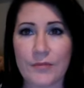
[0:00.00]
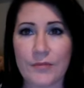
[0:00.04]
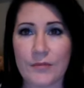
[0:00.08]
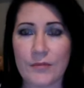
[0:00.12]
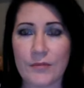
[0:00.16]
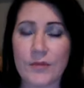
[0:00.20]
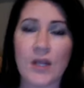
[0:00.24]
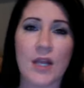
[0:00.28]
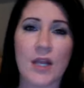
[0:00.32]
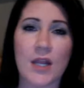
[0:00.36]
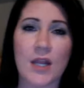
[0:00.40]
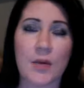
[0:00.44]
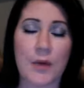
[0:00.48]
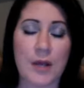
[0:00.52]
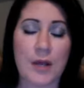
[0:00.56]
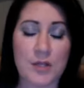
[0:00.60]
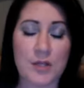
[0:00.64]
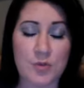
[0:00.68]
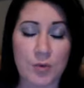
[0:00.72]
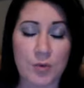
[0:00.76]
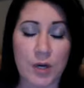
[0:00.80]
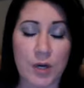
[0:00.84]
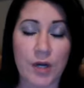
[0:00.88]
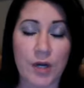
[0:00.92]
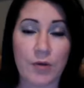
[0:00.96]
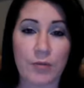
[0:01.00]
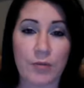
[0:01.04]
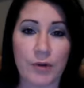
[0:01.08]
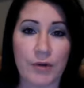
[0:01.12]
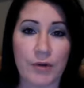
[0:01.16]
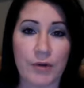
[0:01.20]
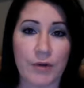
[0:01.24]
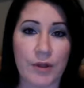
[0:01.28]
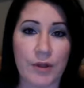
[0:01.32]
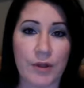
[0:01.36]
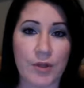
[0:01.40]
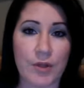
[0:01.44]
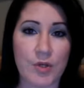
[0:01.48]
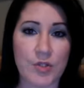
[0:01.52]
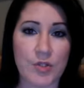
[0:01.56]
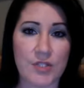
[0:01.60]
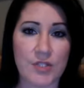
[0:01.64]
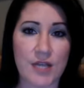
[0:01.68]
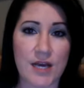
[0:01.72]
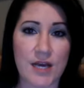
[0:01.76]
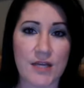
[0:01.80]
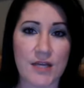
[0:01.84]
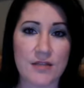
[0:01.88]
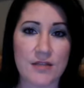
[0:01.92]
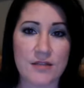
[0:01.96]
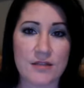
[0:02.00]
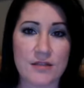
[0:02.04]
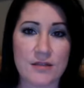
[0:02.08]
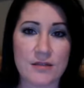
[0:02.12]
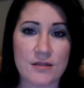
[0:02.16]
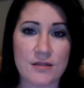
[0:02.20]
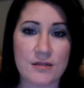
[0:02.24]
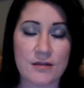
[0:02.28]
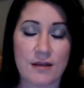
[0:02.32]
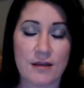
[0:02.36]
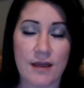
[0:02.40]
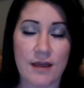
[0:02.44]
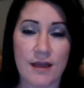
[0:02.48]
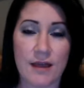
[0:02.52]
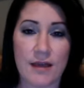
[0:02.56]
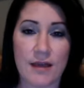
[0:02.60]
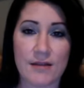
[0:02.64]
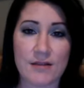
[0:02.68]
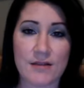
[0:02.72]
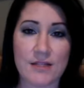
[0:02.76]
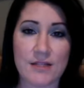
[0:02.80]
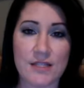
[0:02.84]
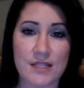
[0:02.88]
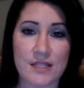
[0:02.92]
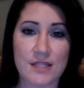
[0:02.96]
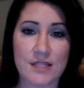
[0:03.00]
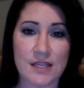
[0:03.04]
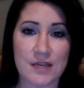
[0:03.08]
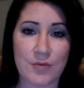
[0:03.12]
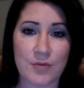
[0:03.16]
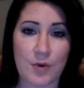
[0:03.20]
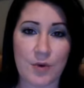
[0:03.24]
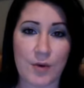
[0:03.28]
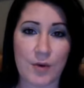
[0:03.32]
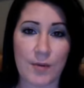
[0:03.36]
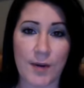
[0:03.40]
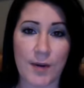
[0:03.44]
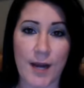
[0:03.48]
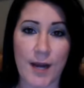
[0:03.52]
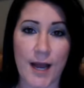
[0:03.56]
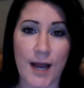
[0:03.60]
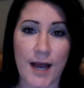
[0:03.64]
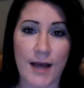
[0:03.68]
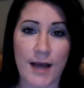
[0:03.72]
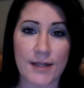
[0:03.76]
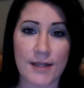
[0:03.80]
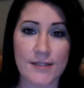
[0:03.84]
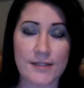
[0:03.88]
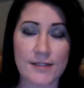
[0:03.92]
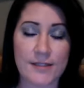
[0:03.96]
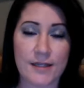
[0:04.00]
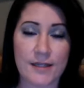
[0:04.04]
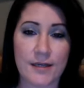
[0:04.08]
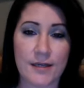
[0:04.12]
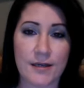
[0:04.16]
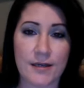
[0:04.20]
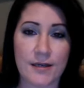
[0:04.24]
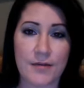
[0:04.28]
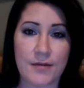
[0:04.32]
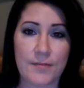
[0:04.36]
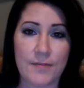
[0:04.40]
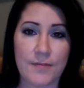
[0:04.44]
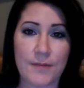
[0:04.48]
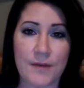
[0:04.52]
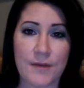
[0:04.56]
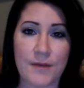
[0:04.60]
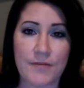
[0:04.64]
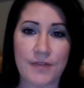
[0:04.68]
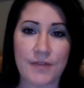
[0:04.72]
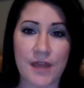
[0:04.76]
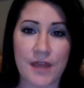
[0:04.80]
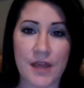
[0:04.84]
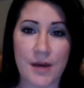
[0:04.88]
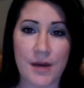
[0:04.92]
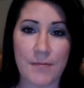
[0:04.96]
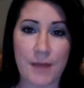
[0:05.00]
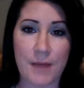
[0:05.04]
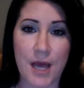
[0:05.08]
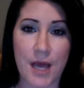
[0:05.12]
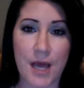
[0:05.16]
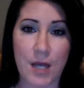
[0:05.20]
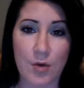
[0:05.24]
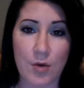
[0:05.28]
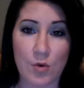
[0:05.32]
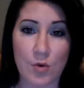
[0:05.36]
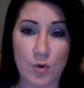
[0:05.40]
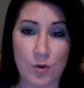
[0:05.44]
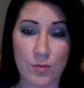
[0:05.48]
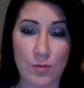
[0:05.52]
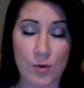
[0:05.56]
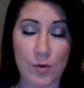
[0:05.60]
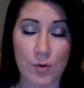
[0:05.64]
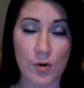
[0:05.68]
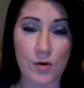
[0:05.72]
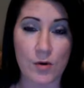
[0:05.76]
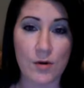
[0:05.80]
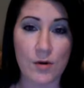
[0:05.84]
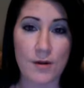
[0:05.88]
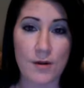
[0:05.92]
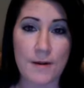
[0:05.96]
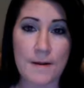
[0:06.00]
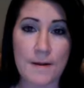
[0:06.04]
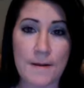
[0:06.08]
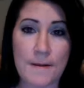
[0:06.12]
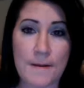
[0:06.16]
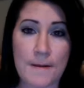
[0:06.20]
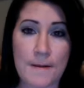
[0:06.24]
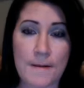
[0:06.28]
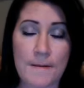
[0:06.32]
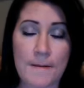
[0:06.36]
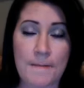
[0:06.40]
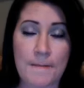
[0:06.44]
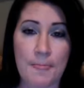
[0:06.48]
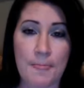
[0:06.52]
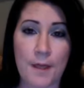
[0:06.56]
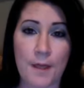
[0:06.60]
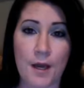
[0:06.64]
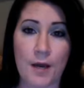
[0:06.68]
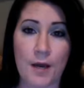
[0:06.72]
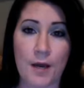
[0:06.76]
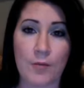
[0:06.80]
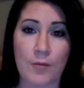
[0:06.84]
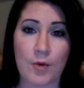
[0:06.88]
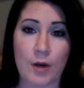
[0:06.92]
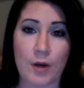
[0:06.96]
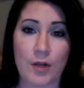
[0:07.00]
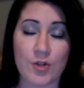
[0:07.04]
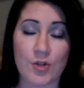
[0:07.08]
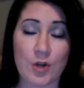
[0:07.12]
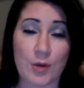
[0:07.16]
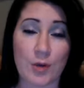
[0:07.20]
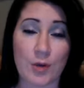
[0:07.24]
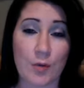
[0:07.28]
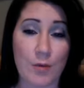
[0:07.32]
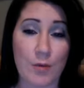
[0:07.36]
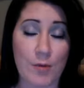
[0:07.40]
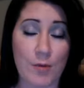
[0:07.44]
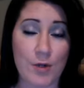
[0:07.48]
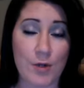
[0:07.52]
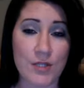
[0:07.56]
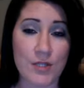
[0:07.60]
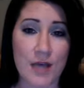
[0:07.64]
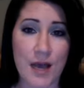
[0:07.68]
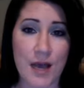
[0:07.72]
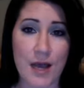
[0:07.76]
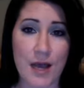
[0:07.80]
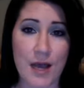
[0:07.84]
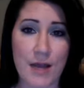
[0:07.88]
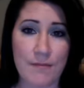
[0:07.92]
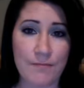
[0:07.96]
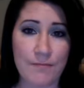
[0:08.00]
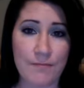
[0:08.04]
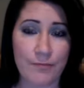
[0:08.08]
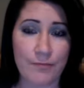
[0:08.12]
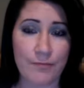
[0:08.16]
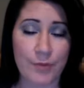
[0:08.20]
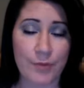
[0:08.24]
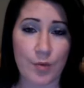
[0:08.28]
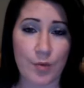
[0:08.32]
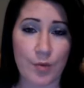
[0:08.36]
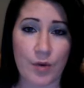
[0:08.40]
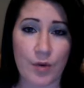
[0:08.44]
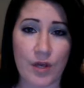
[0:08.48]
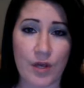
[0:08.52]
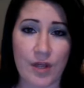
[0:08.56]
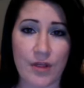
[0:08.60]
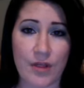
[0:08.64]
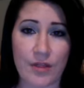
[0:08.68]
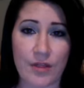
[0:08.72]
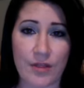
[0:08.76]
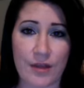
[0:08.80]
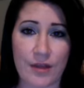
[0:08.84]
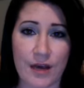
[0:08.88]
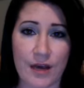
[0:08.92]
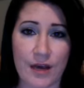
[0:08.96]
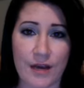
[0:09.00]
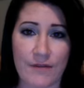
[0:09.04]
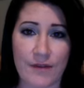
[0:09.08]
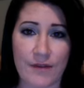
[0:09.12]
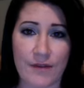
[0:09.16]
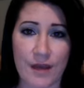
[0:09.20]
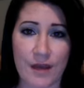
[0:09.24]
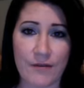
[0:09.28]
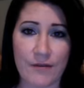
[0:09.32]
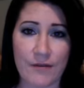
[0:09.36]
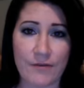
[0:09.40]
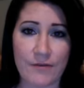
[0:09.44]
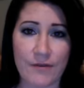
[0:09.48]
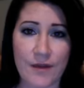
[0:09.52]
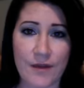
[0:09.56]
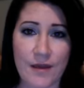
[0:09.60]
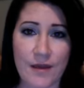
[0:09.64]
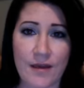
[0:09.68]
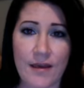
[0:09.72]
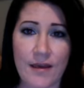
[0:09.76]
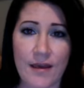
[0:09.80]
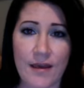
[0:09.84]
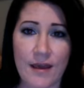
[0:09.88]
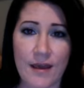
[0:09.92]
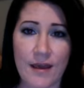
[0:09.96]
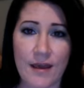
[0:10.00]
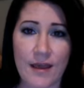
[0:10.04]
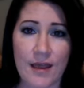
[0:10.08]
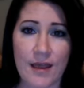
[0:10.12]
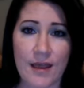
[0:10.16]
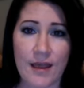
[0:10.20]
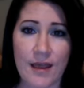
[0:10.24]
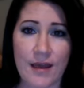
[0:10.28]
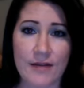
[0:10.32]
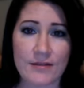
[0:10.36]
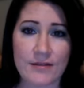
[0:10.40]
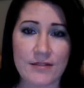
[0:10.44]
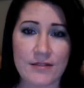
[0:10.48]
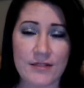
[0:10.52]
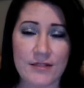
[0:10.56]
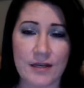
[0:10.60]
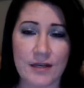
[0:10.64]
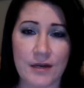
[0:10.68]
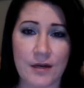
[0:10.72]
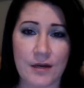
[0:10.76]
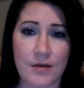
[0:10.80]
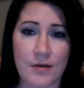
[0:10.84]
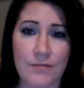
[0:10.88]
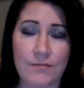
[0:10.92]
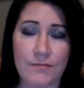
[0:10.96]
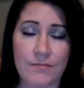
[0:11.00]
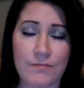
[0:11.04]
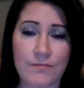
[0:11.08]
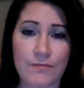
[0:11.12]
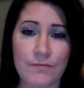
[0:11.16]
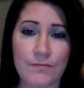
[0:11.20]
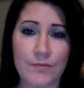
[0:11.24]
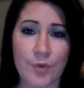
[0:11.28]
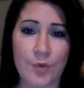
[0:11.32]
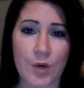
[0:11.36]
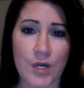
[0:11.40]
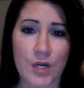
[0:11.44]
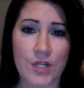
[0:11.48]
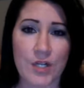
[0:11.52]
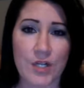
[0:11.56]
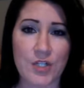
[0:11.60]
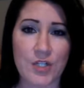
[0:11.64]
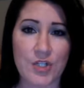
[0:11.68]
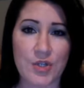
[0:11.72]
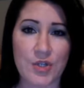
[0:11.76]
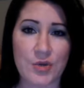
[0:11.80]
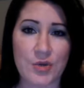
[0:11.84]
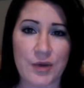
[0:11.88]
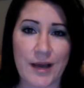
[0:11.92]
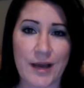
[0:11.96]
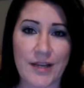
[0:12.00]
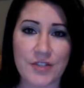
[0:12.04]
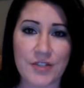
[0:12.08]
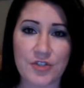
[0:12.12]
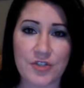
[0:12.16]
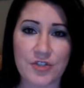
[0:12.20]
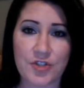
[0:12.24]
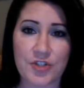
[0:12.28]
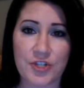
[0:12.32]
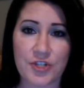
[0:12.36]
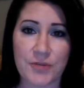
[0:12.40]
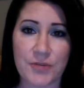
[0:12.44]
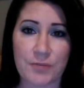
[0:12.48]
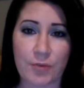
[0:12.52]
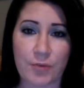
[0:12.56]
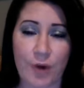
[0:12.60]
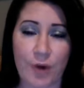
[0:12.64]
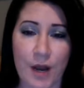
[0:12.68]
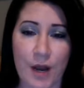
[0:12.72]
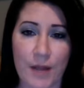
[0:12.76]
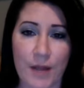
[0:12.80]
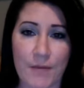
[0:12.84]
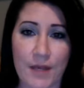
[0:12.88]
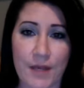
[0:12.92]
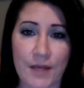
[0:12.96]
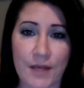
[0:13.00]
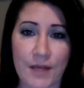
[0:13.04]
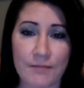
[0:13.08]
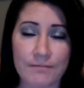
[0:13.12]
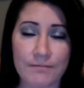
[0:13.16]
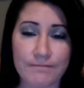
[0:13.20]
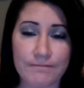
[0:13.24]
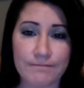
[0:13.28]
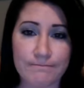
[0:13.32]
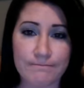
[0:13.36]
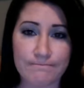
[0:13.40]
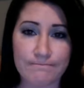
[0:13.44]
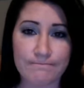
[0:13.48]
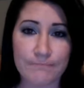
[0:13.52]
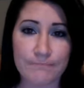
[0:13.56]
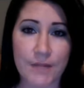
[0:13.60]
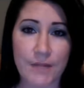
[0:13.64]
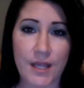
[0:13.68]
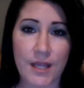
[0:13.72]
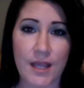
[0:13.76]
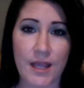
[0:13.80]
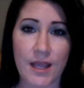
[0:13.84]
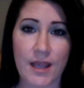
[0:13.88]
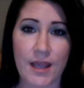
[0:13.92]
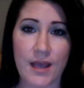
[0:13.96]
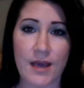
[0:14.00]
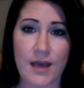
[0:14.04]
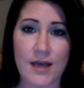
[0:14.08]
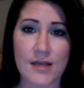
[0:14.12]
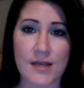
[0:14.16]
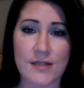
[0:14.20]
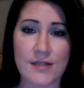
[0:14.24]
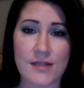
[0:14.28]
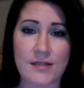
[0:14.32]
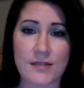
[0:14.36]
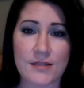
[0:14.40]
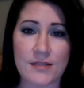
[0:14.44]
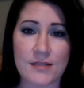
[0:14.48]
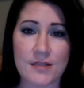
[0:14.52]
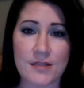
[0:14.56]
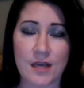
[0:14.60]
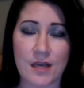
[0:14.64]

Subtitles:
anyway, so we're going to rerun those tests and see where we're at. If they come back normal, we're going to try one more time with IVF, and we're going to do estrogen priming, and